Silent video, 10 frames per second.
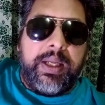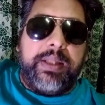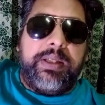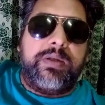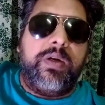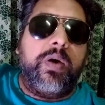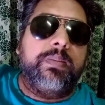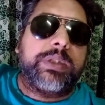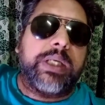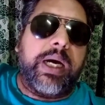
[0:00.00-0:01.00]
These
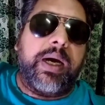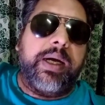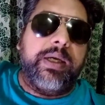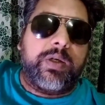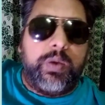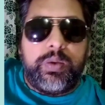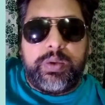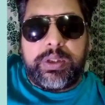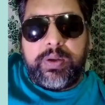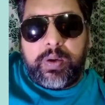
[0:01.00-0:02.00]
norms include
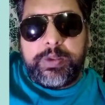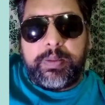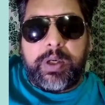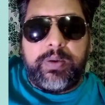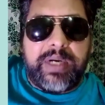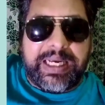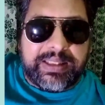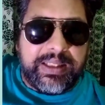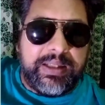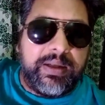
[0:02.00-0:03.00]
norms about
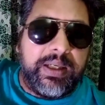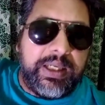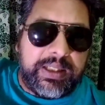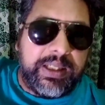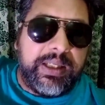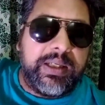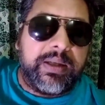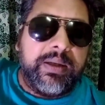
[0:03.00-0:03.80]
dressing, eating,